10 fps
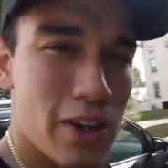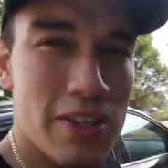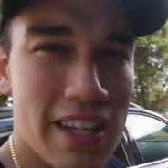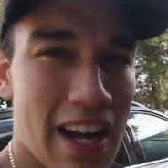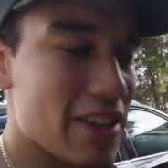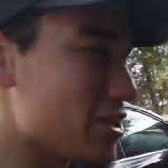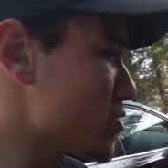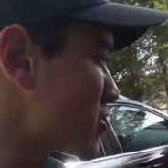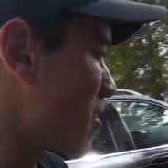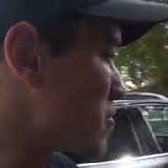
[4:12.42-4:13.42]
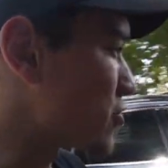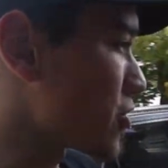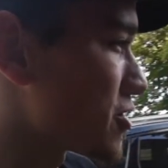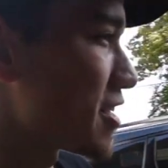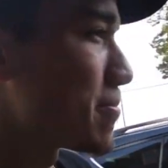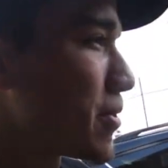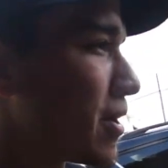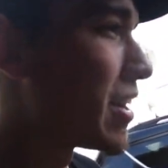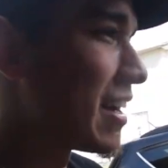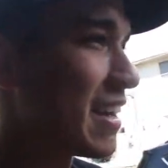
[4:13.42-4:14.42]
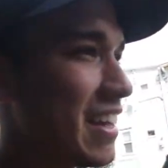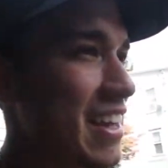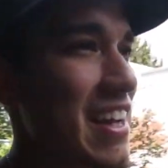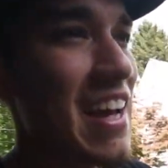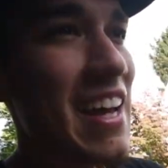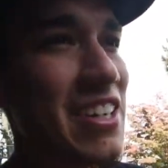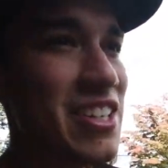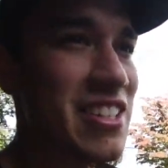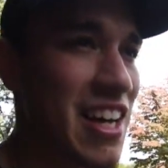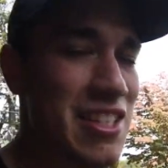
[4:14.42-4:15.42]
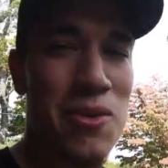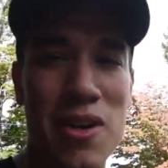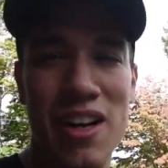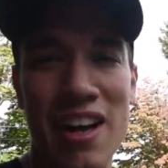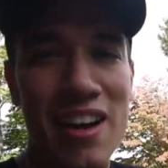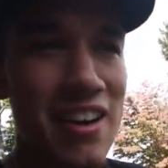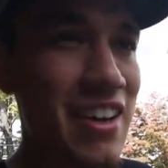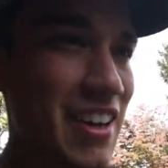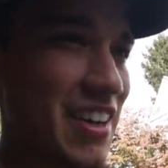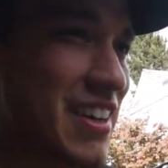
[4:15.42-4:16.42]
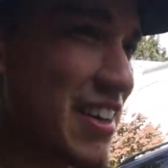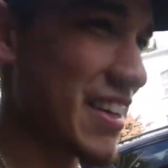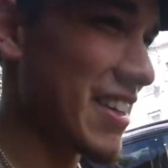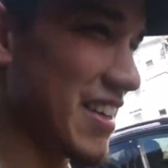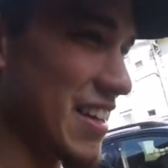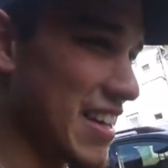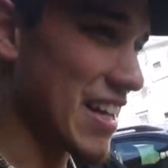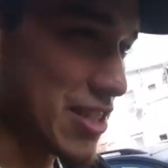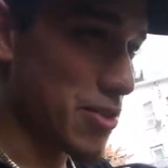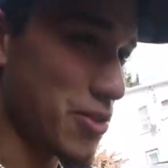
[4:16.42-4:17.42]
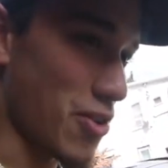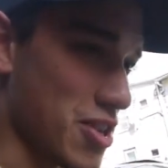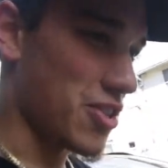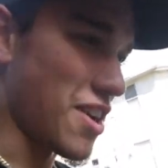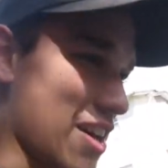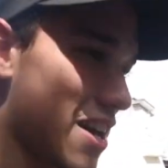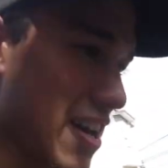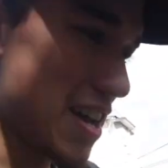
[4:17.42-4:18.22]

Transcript: go set out to do something so simple and it just doesn't work out. This one's frustrating